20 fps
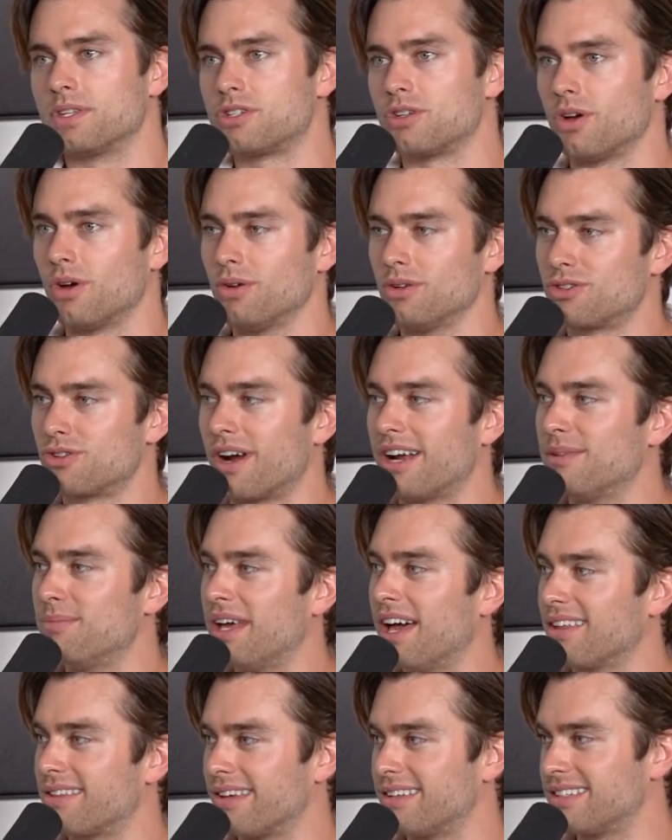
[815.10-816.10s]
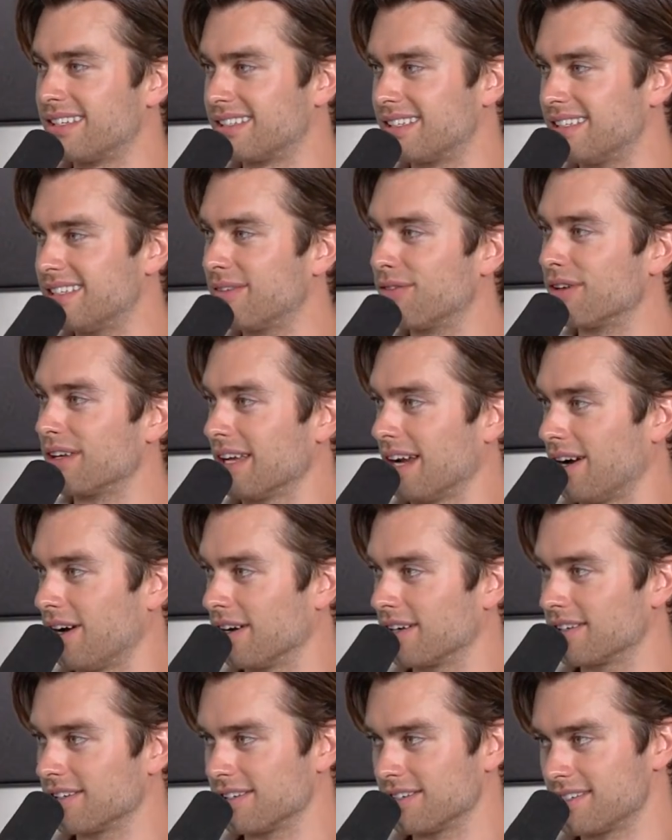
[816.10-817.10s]
So trying to be authentic to different
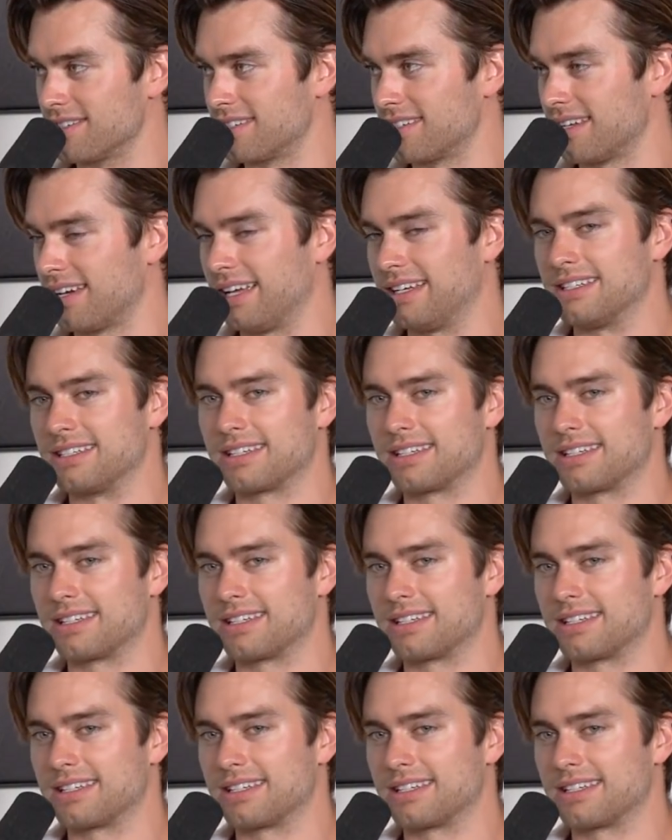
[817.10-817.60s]
characters,